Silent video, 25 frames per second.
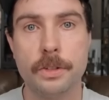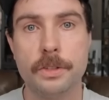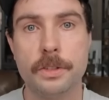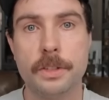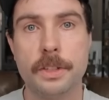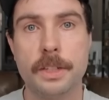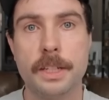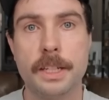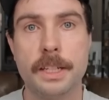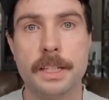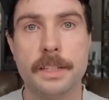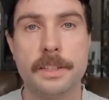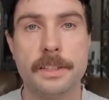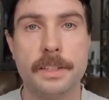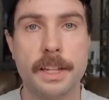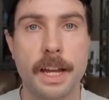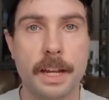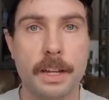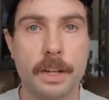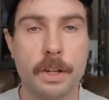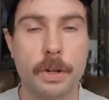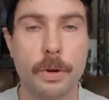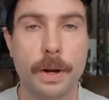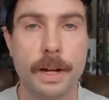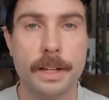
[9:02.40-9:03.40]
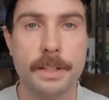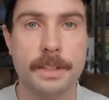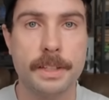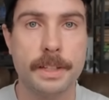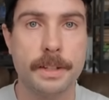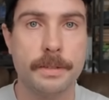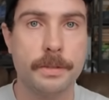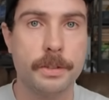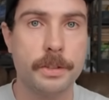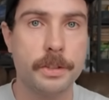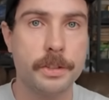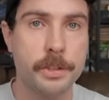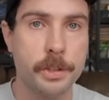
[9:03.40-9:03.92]
under the
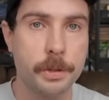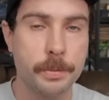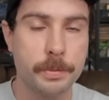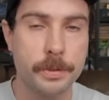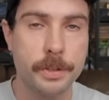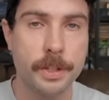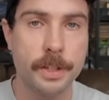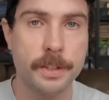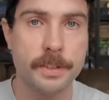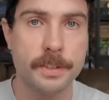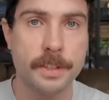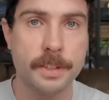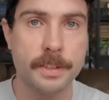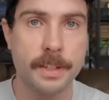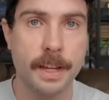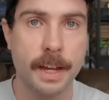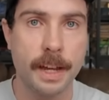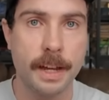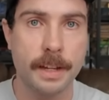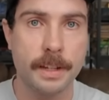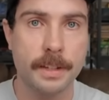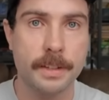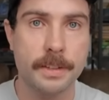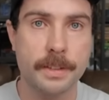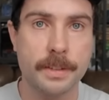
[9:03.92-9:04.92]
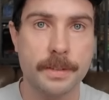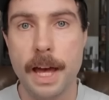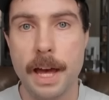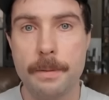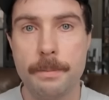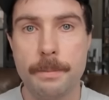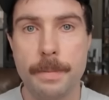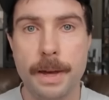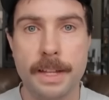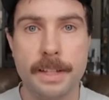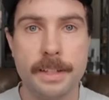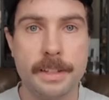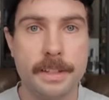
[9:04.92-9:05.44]
Psychoactive Substances Act. That
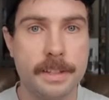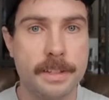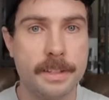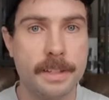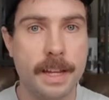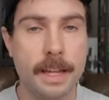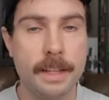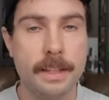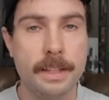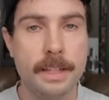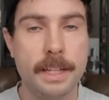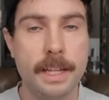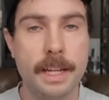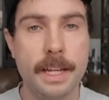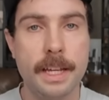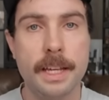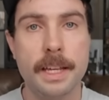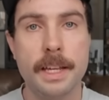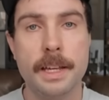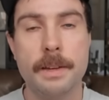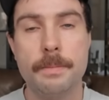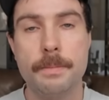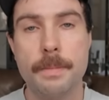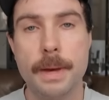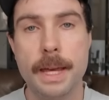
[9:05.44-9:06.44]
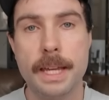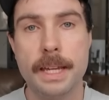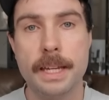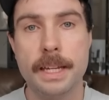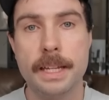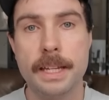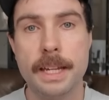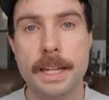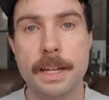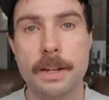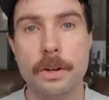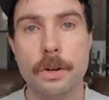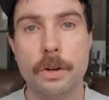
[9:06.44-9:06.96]
meant selling it,
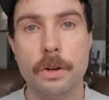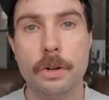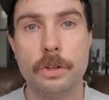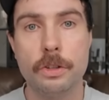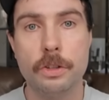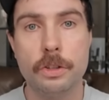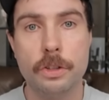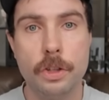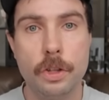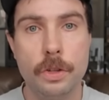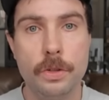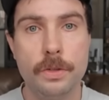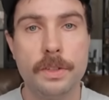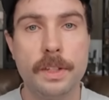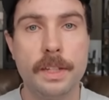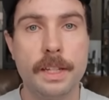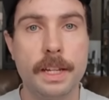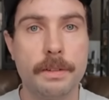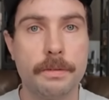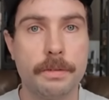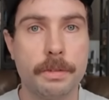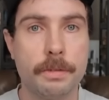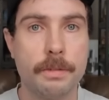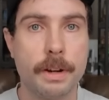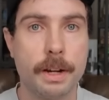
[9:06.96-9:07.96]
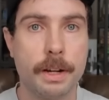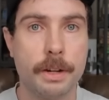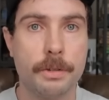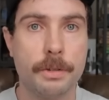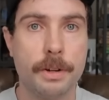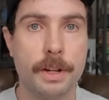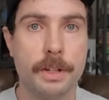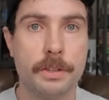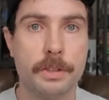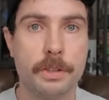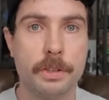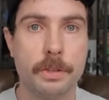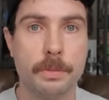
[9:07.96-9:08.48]
making it, or using it for
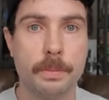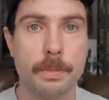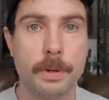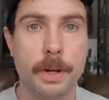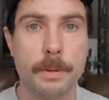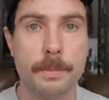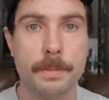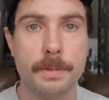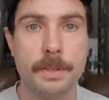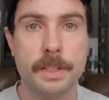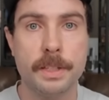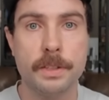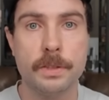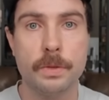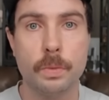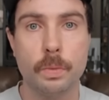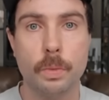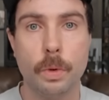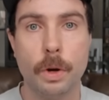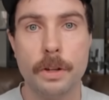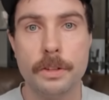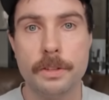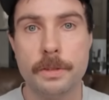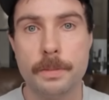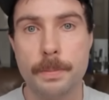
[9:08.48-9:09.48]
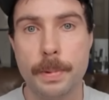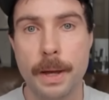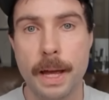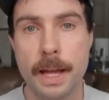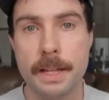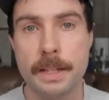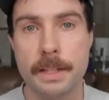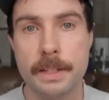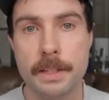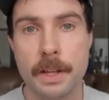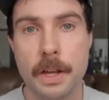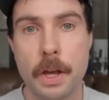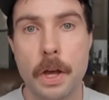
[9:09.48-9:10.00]
recreational purposes was
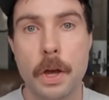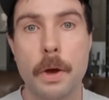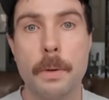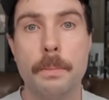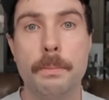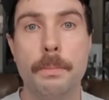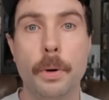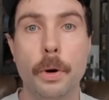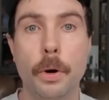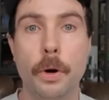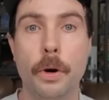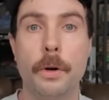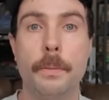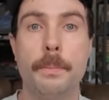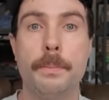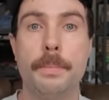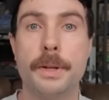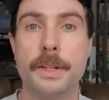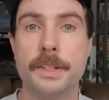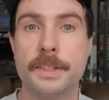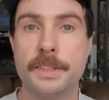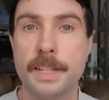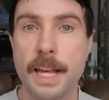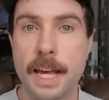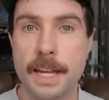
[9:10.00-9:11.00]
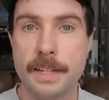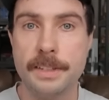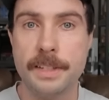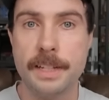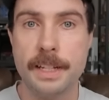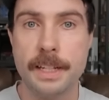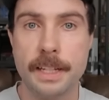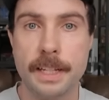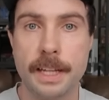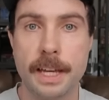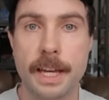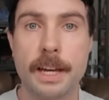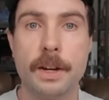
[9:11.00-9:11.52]
banned but
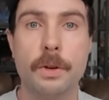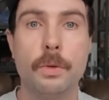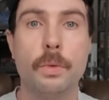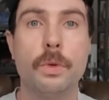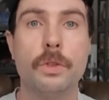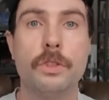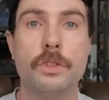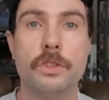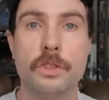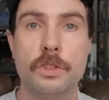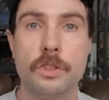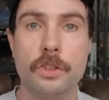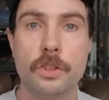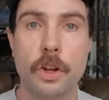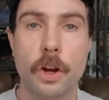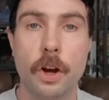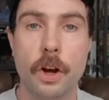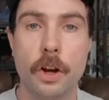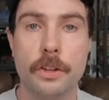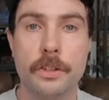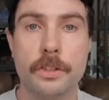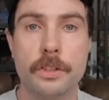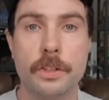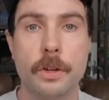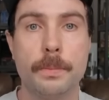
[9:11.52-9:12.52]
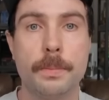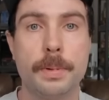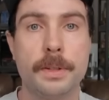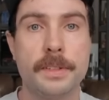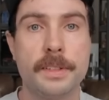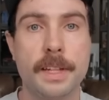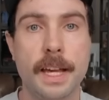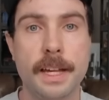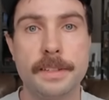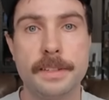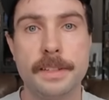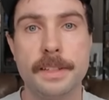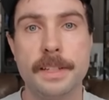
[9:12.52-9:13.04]
possessing it was not. So
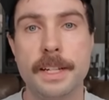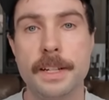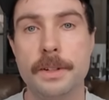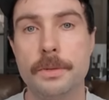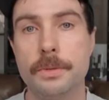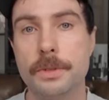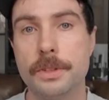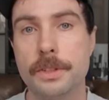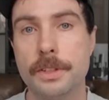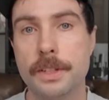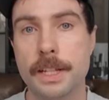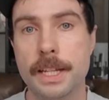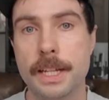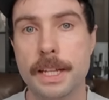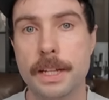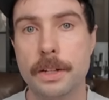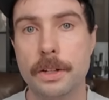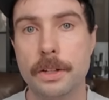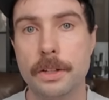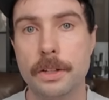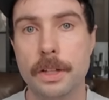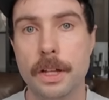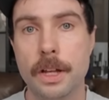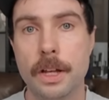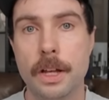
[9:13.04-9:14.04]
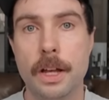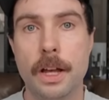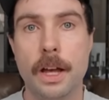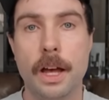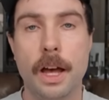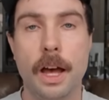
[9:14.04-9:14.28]
possessing it was legal,